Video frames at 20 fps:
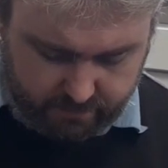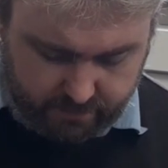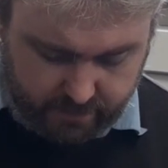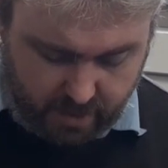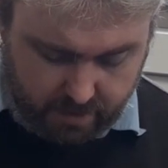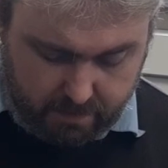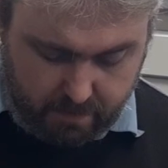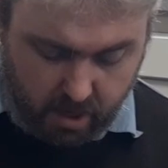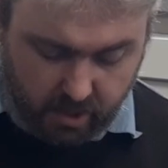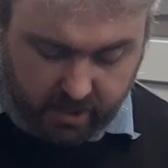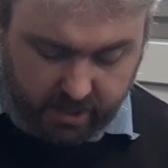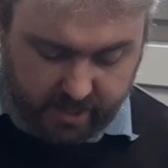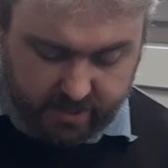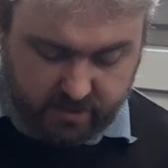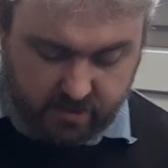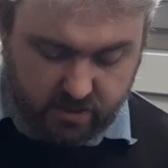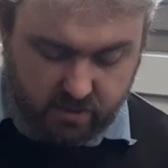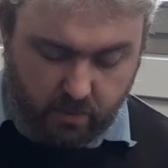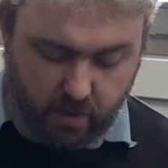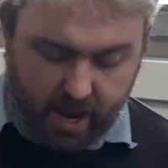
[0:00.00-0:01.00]
And Monkey
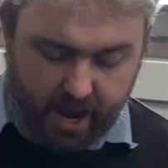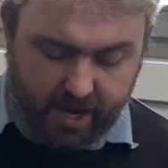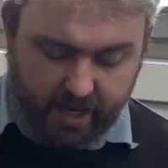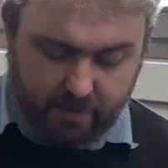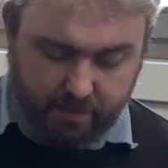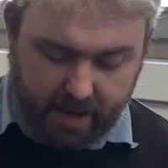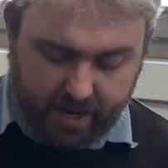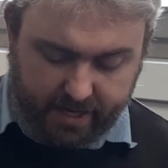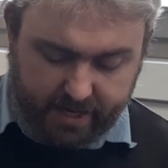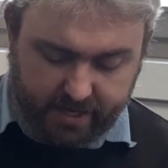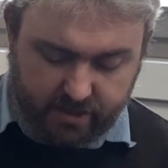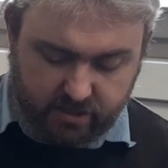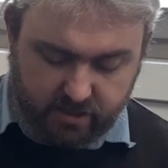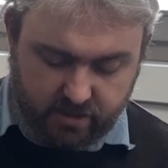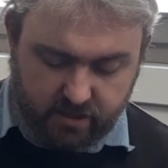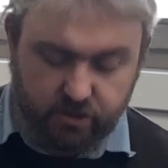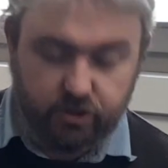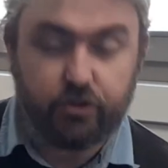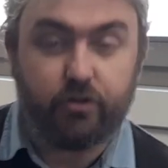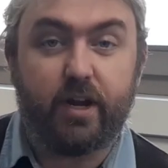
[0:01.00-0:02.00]
swang back into
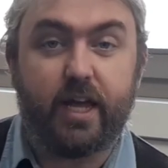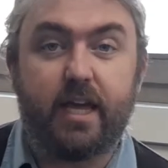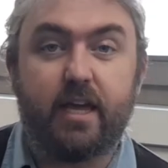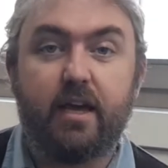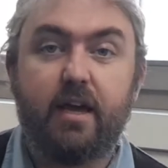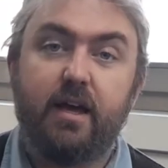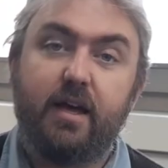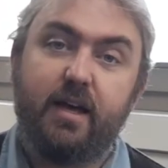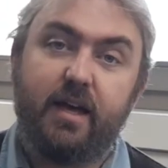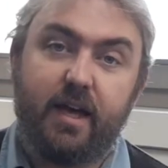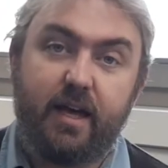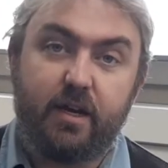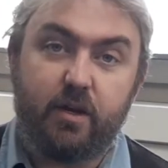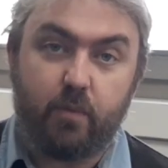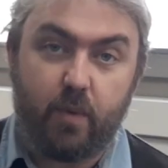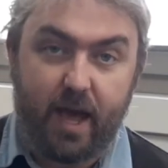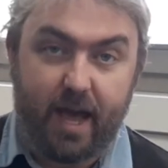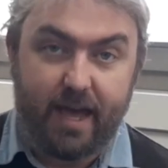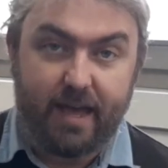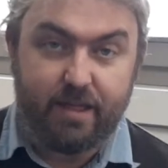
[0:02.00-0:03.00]
the tree and
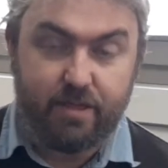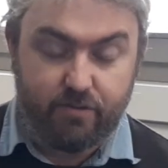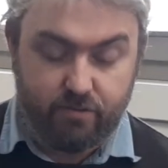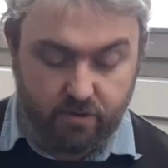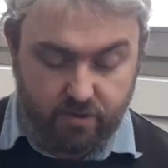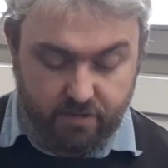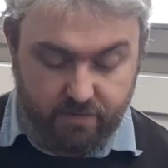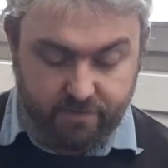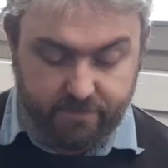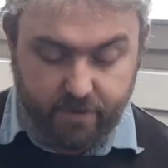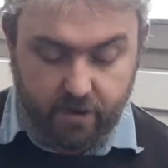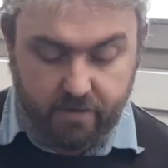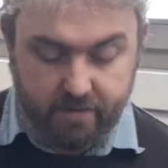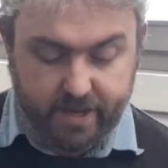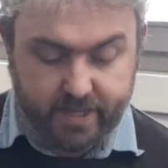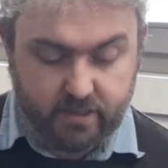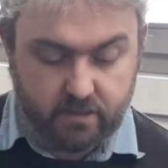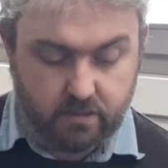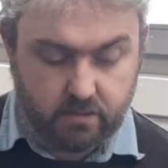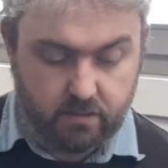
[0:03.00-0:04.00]
away through the
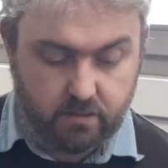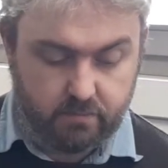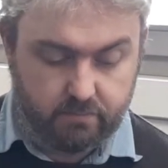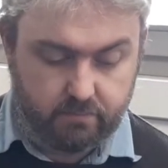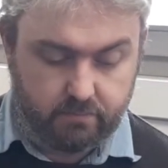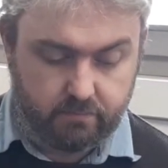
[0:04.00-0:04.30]
forest.